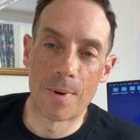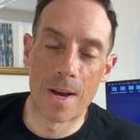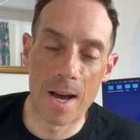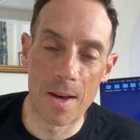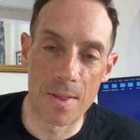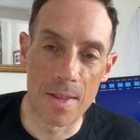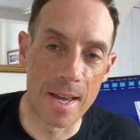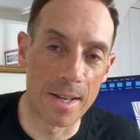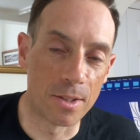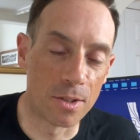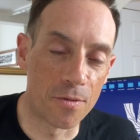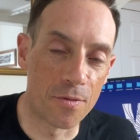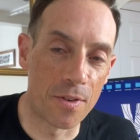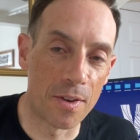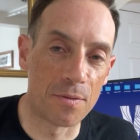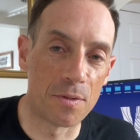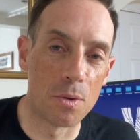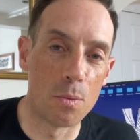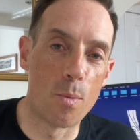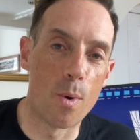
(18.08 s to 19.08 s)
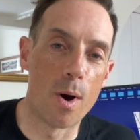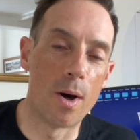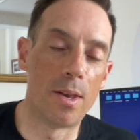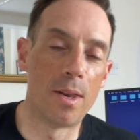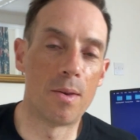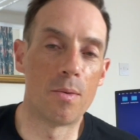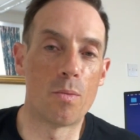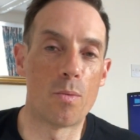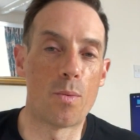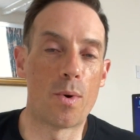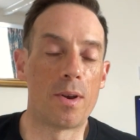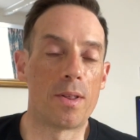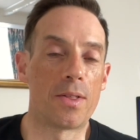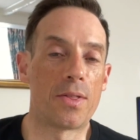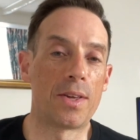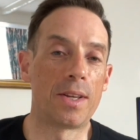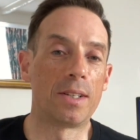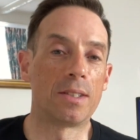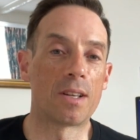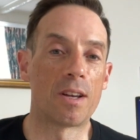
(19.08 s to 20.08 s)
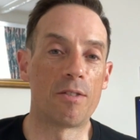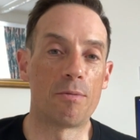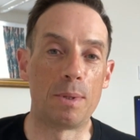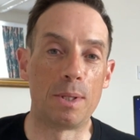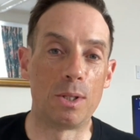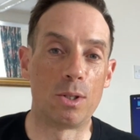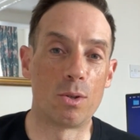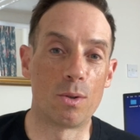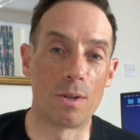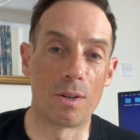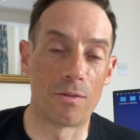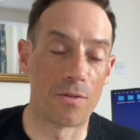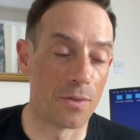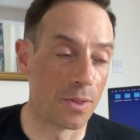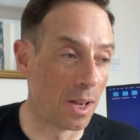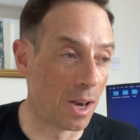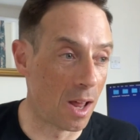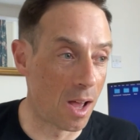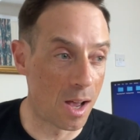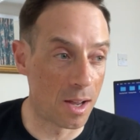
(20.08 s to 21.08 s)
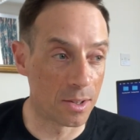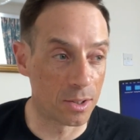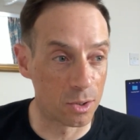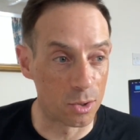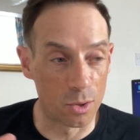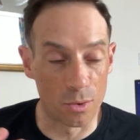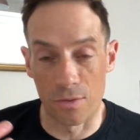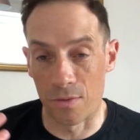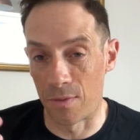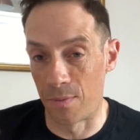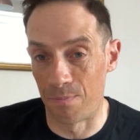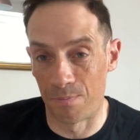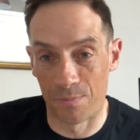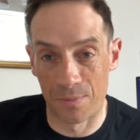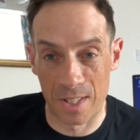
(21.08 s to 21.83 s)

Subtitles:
At the age of 51, one of the things I've been doing for the last sort of